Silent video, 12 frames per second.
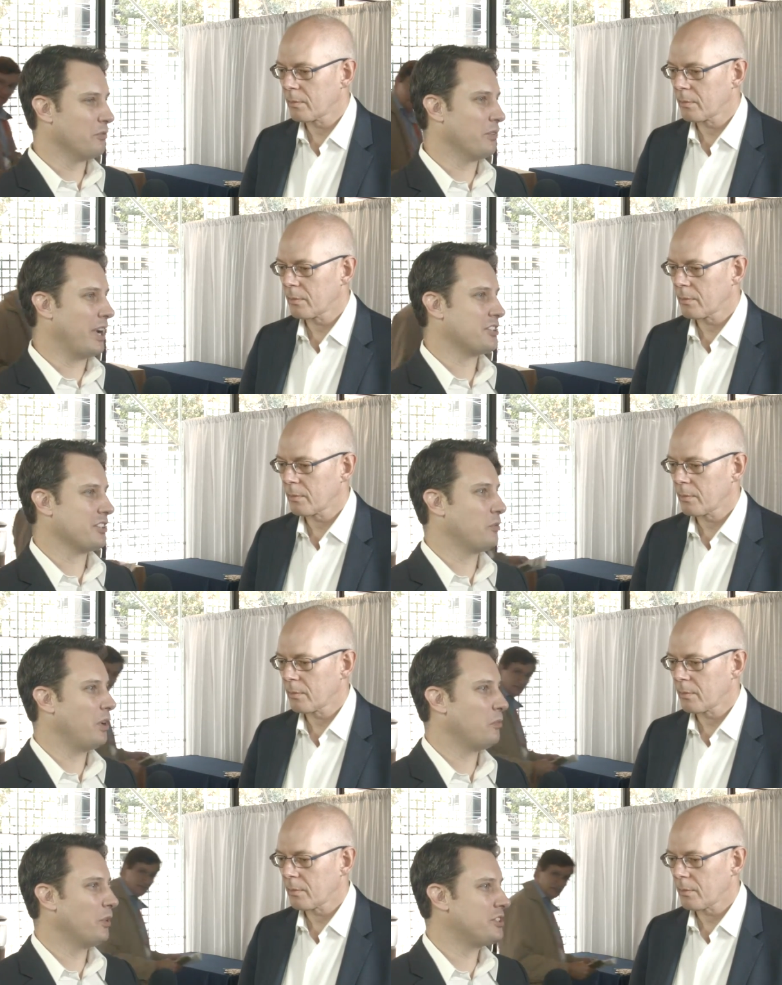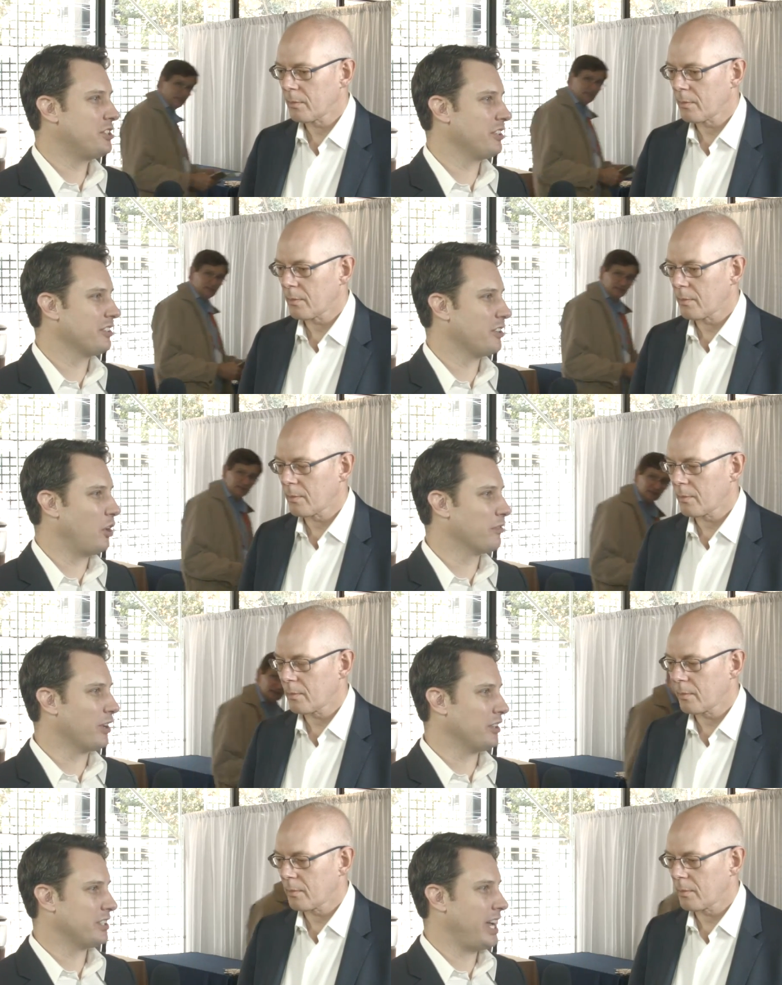Speaker 1: rationally. What, what's your
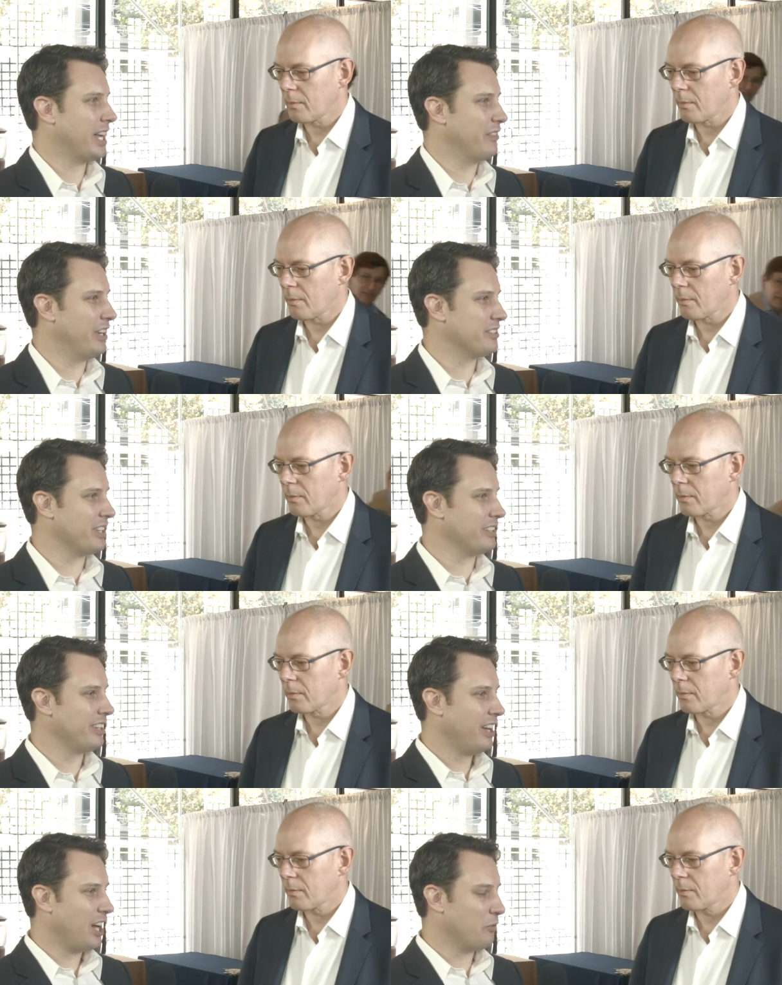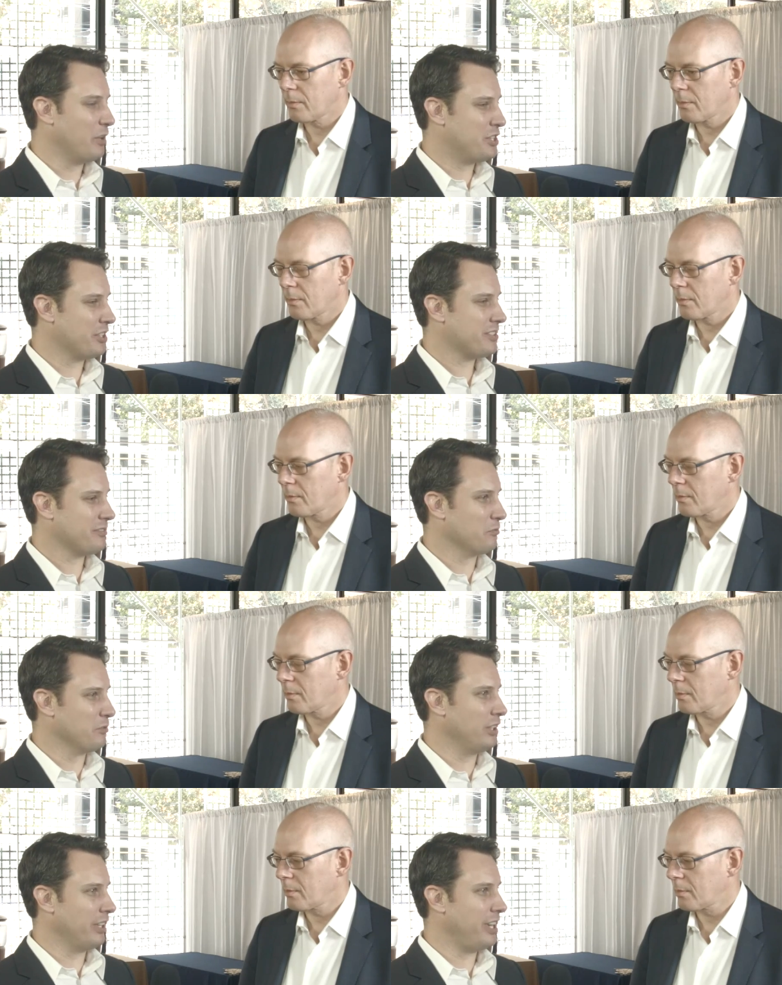overall take? I mean, is it are we just
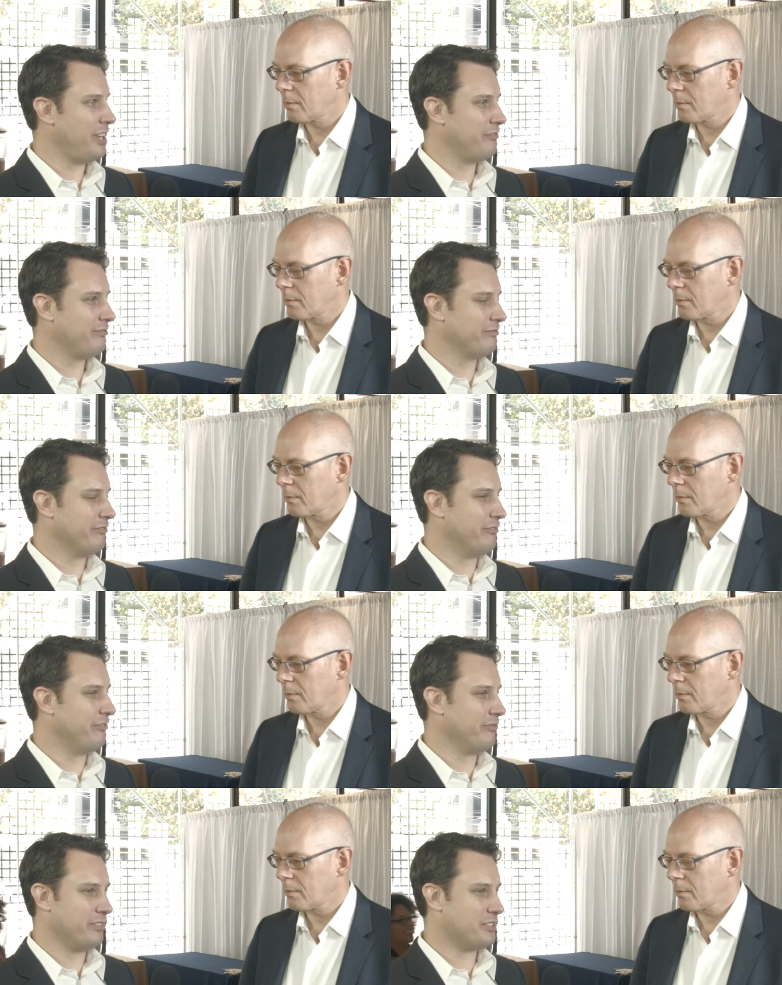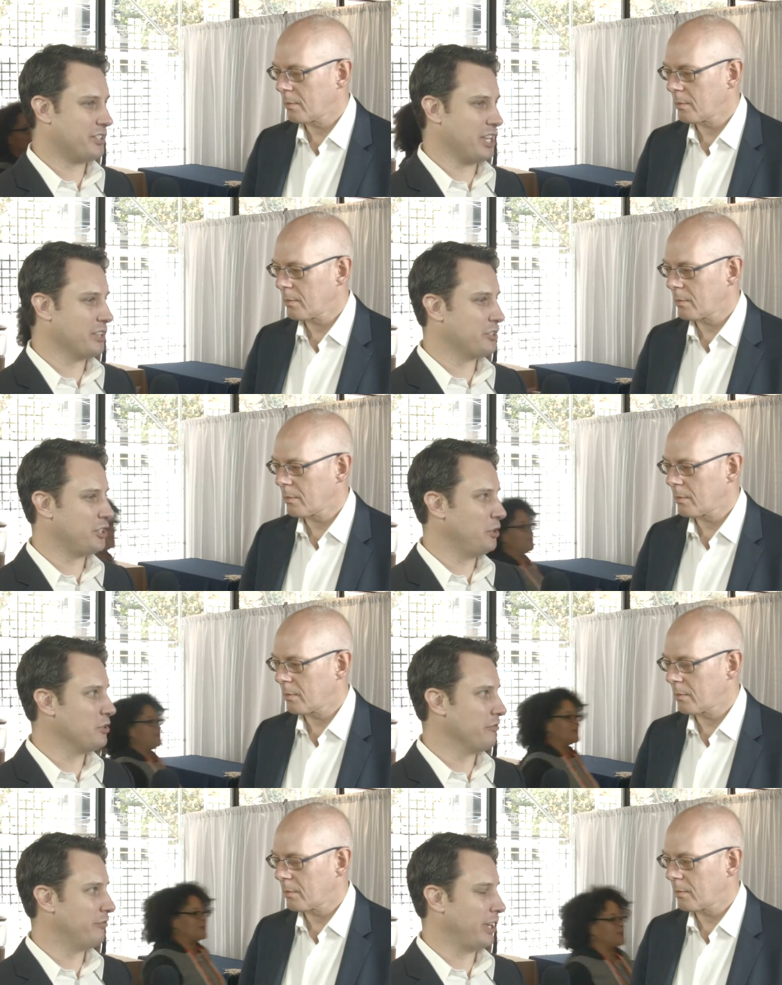really seeing this
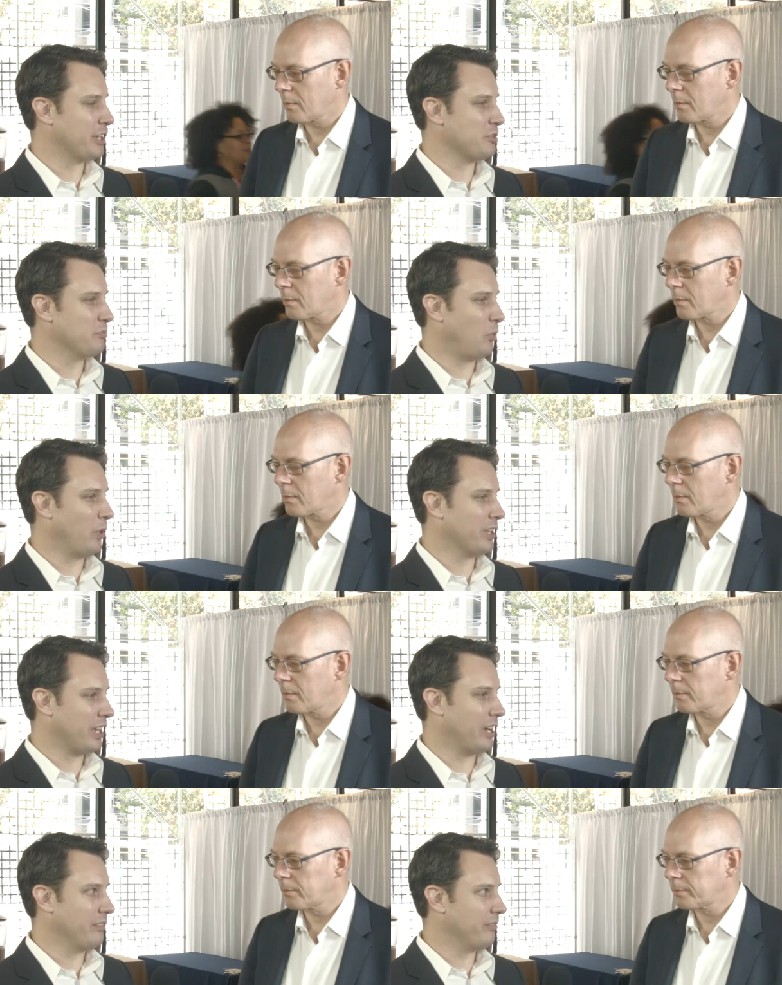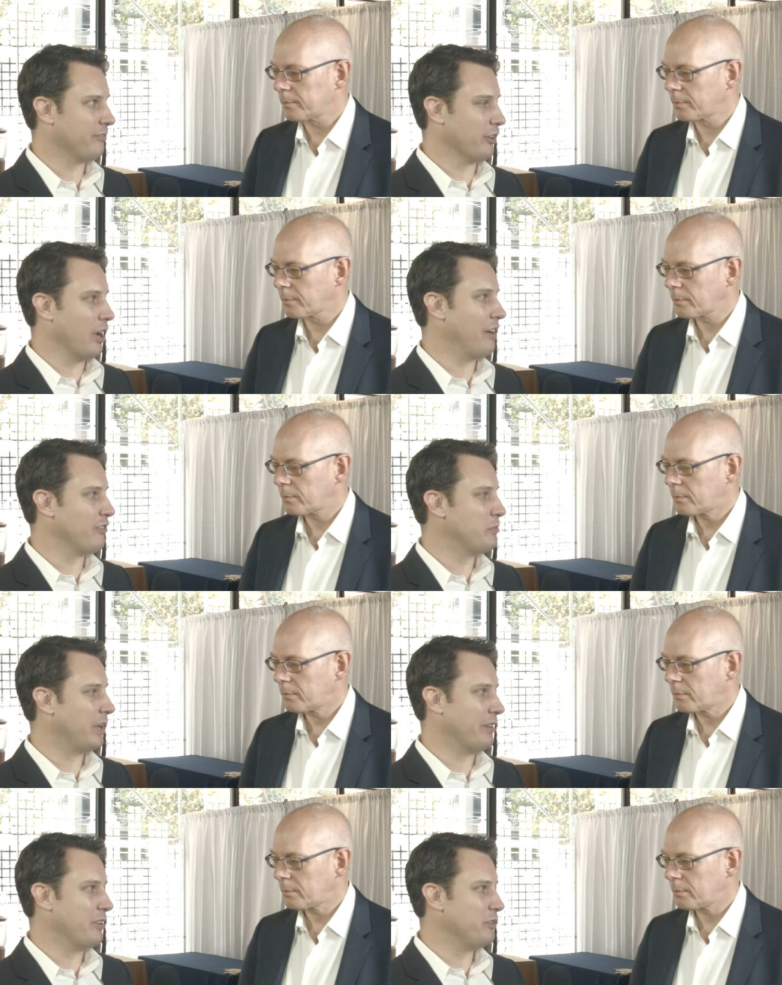huge inflection point kind of for
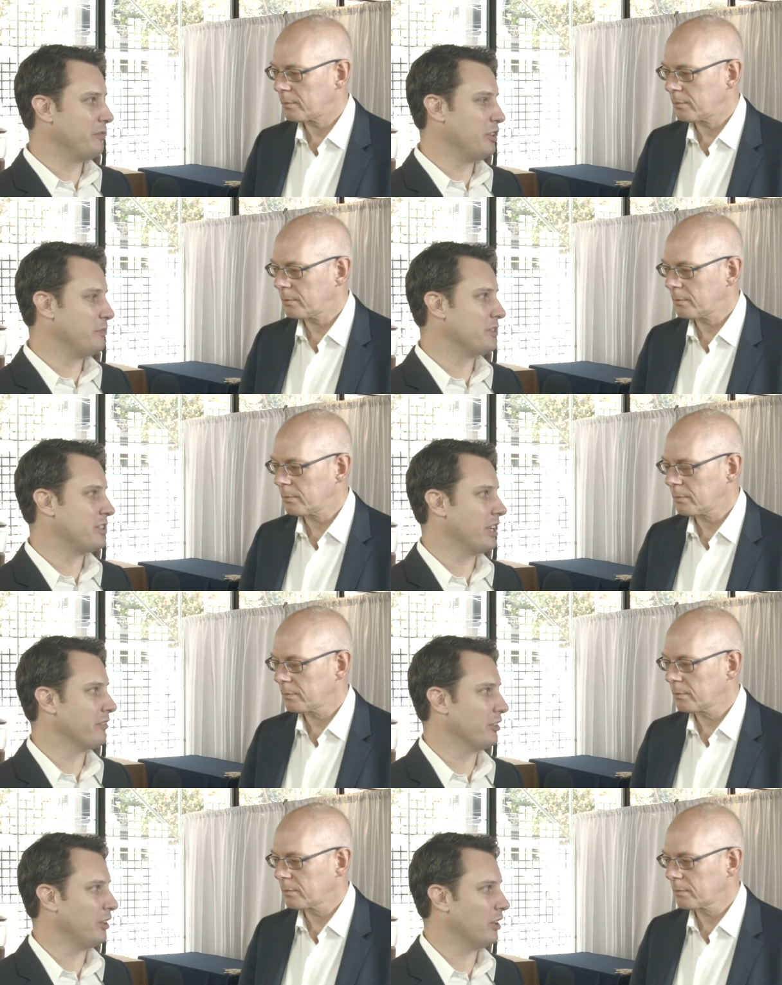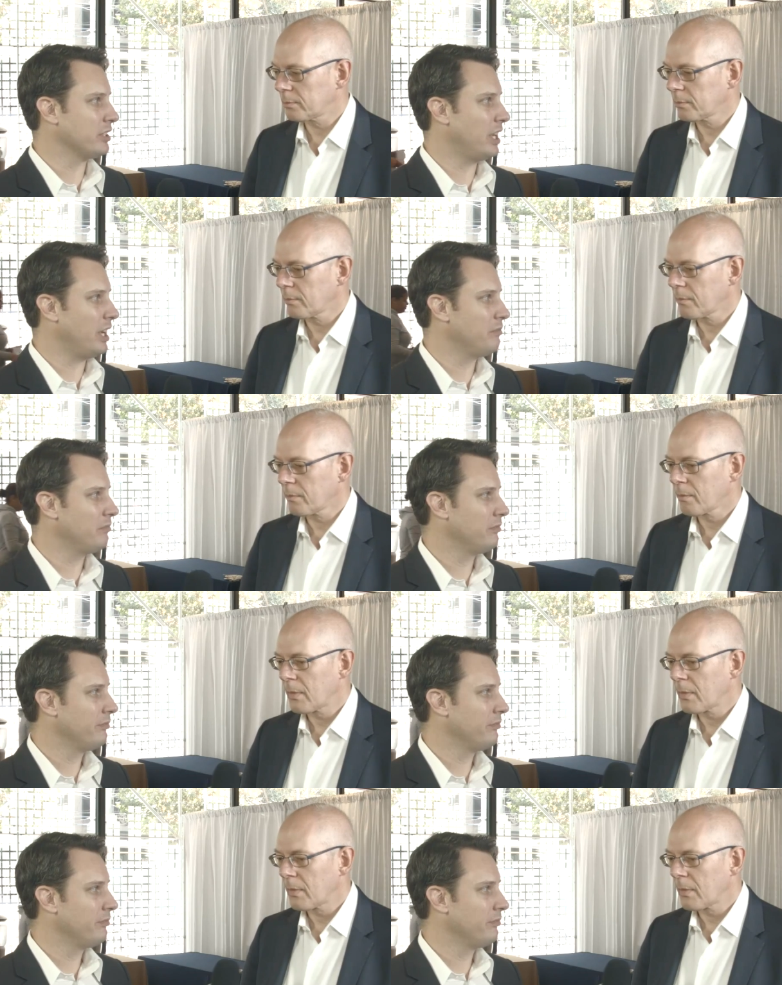everybody? I mean, you, you've been seeing it for a long time.